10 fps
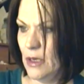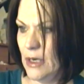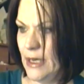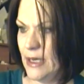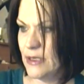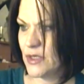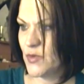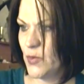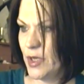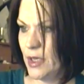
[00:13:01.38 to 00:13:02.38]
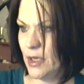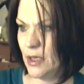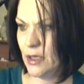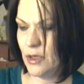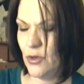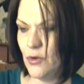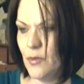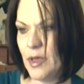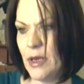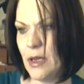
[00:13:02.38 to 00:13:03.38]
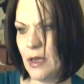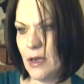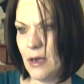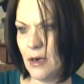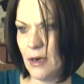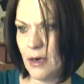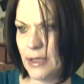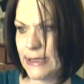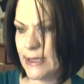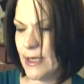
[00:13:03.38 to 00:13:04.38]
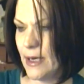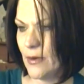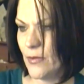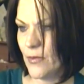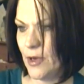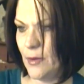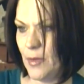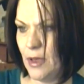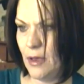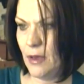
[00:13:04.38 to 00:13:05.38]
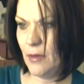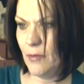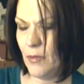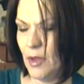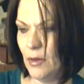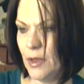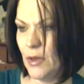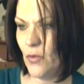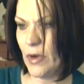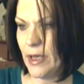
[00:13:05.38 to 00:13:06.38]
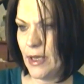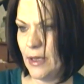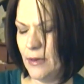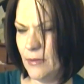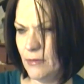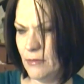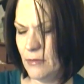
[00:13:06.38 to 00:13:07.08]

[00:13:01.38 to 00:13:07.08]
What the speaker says: Lace wig, human hair. It's not Remy. MilkyWay.